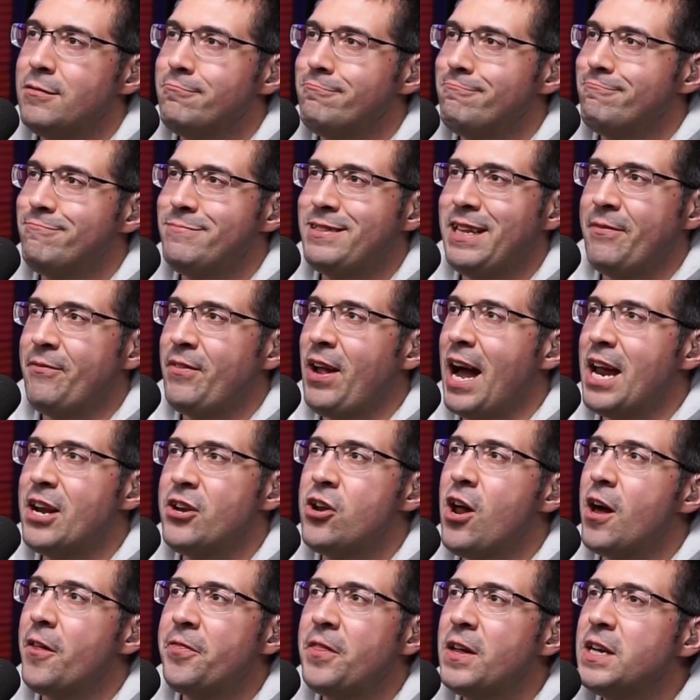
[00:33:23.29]
They've got
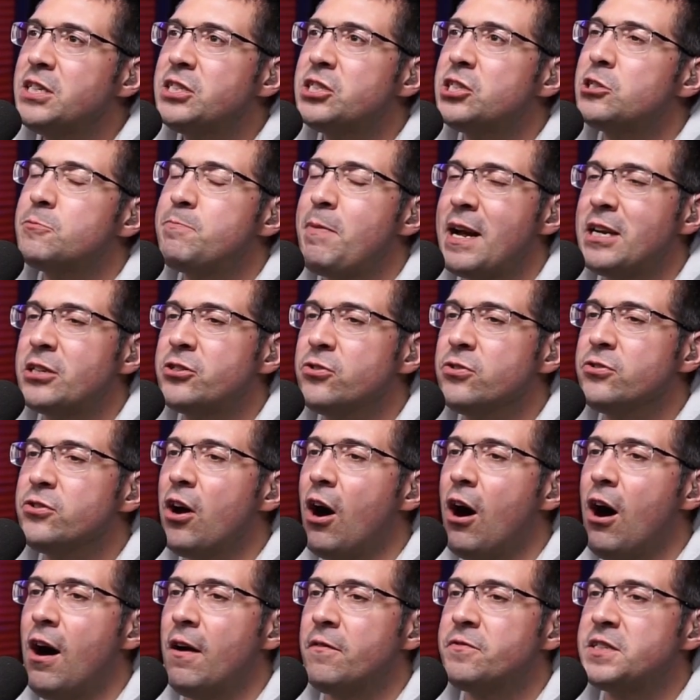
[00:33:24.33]
nothing special to
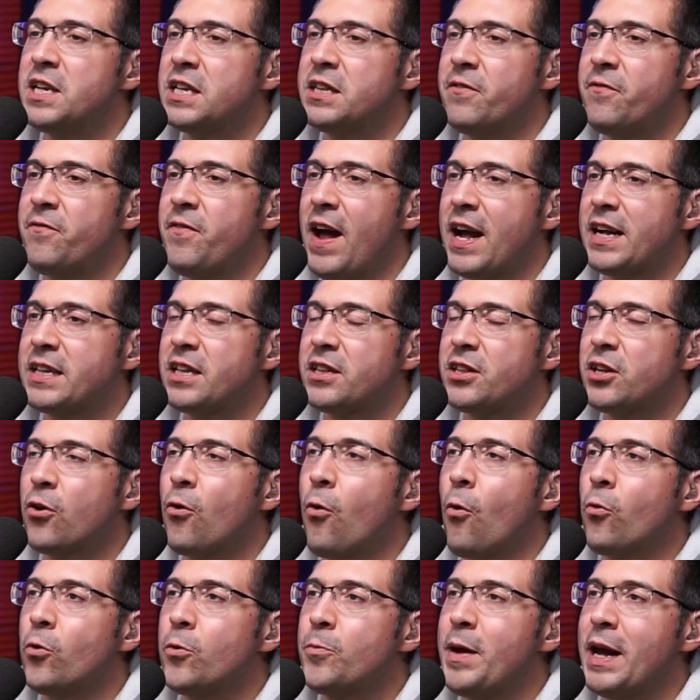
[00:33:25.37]
offset the fact that the
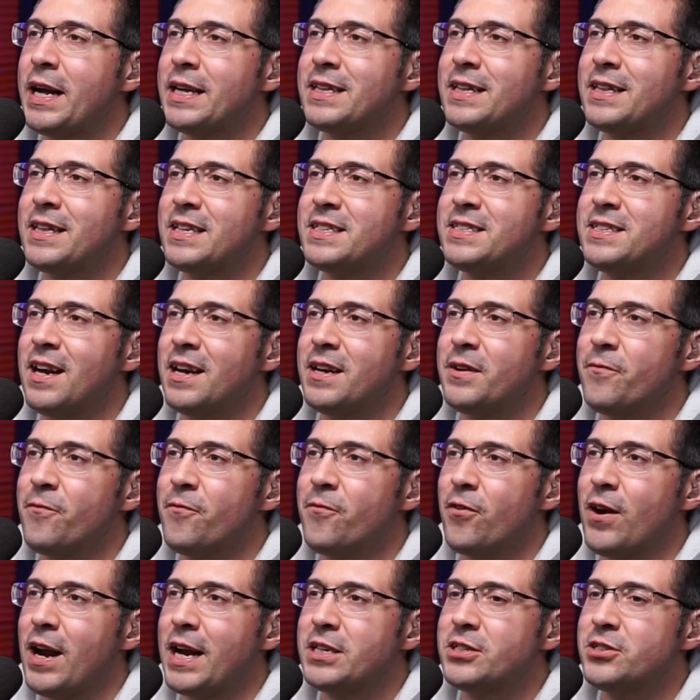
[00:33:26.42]
quarterback that they signed in
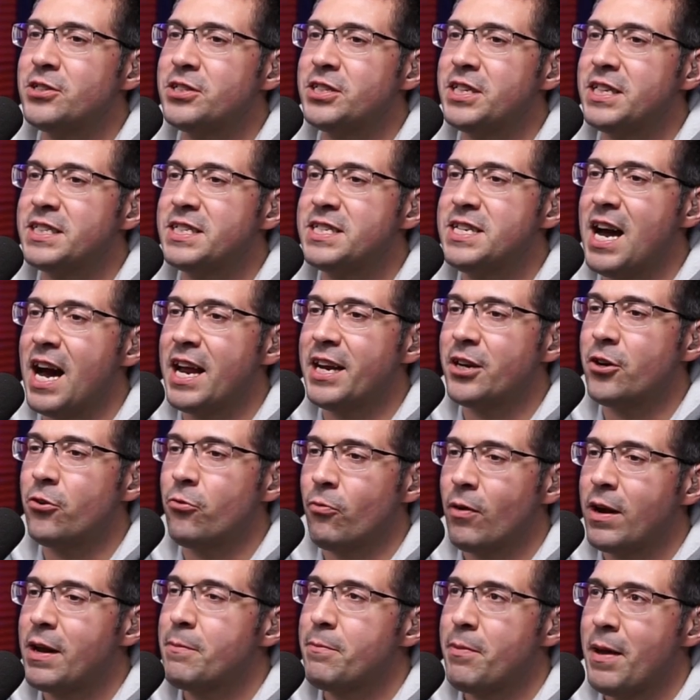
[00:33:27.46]
free agency is not a
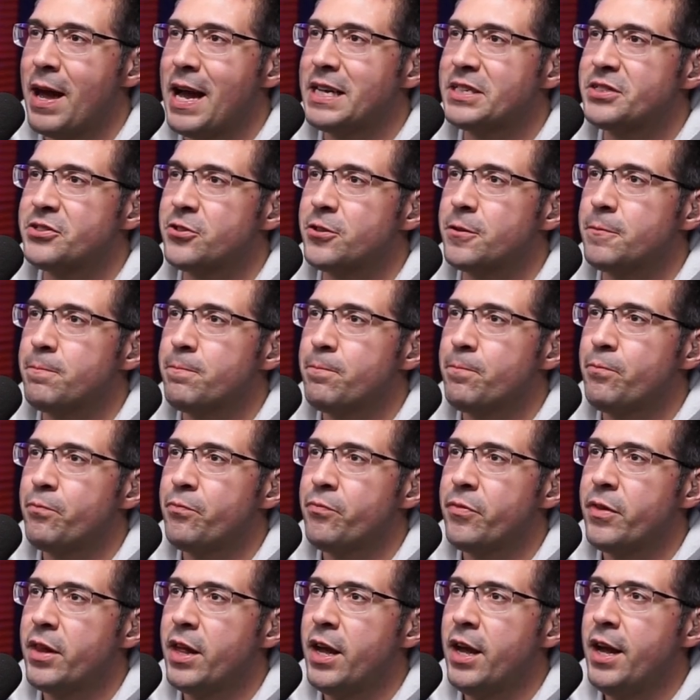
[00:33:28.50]
great passer.
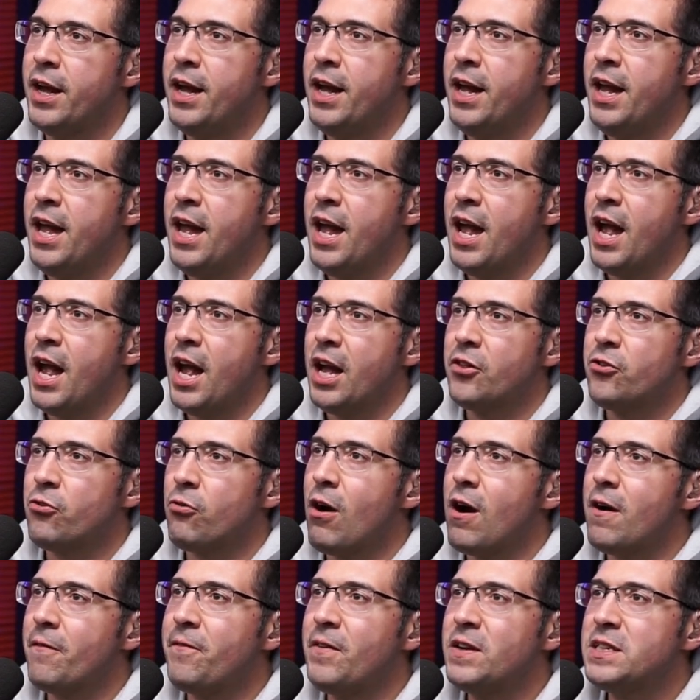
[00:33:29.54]

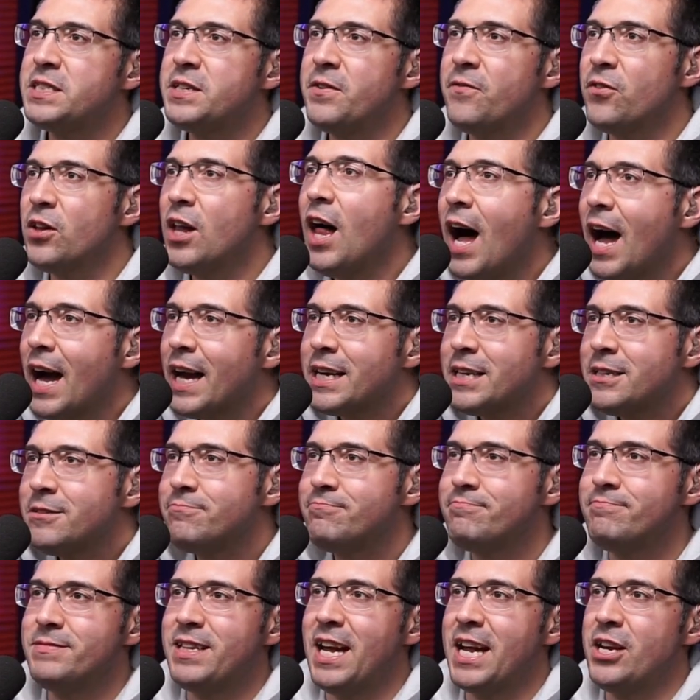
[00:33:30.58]
Their offensive line,
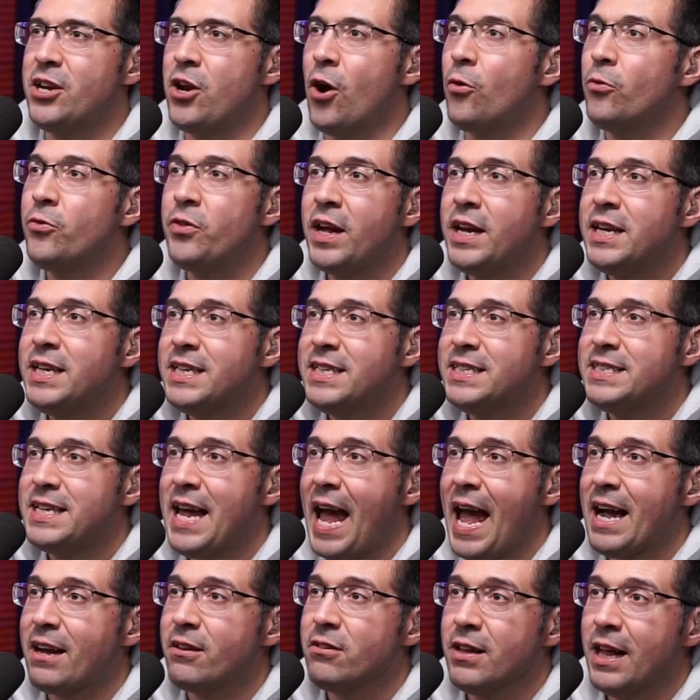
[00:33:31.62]
they know they need
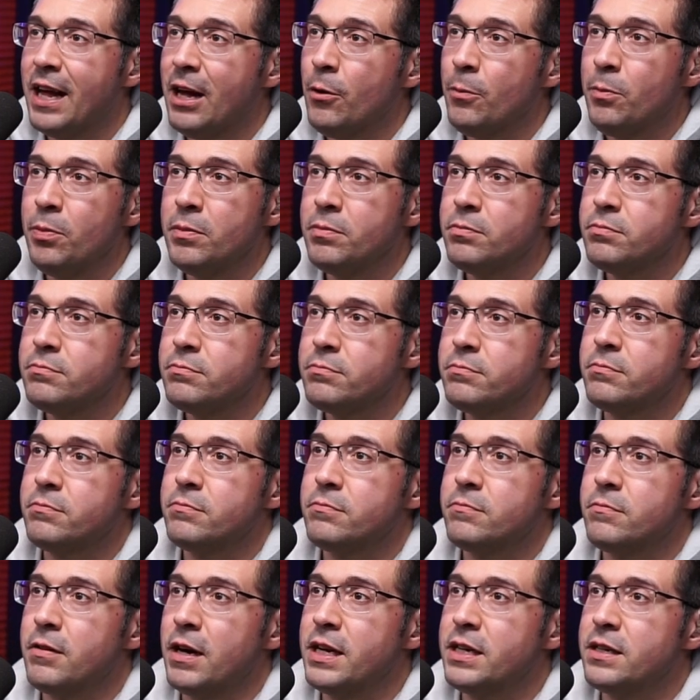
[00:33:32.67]
tackle help,
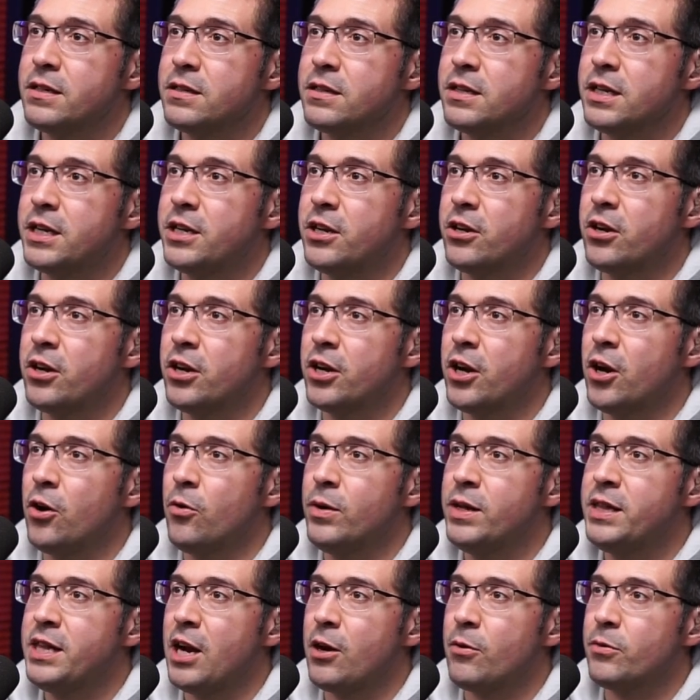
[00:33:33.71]
right? Like, you're going to
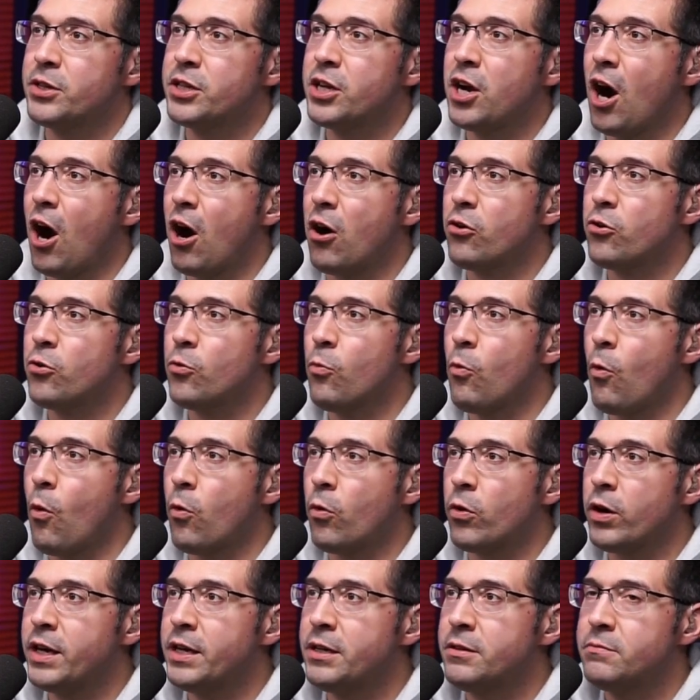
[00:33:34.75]
go in there with Carter
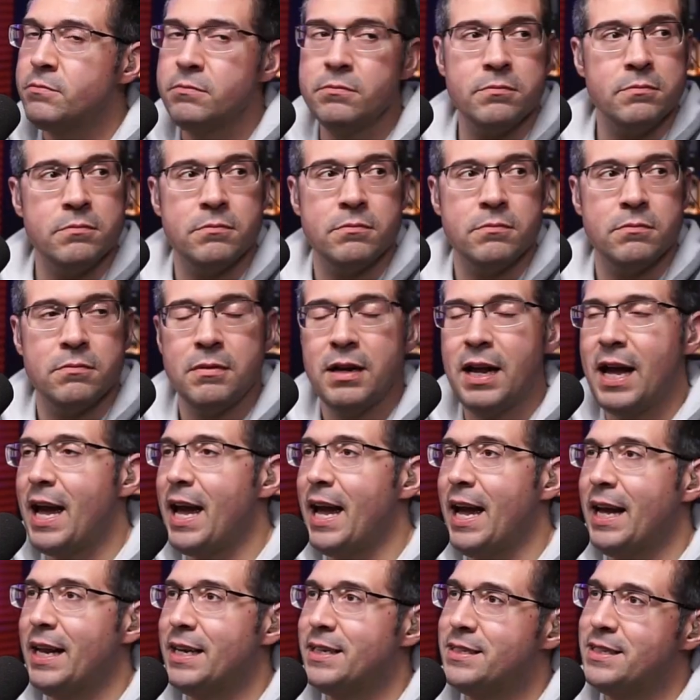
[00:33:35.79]
Warren,
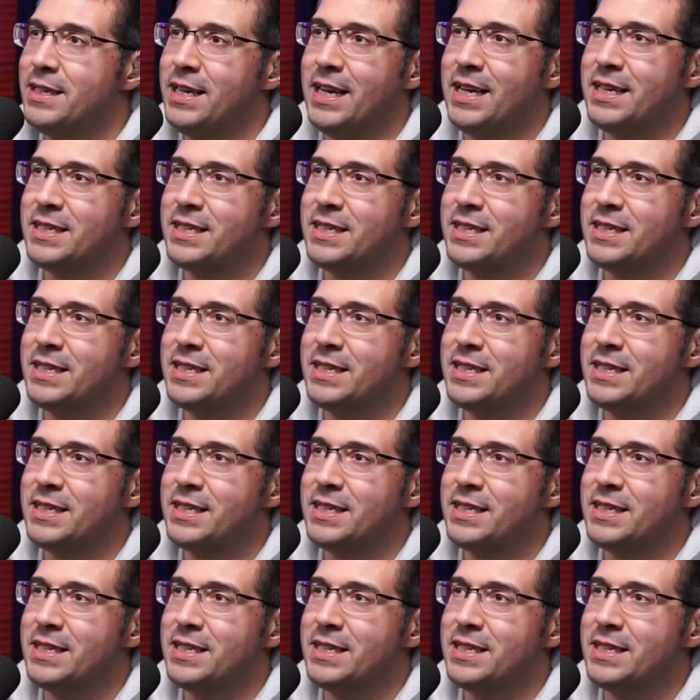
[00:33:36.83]
and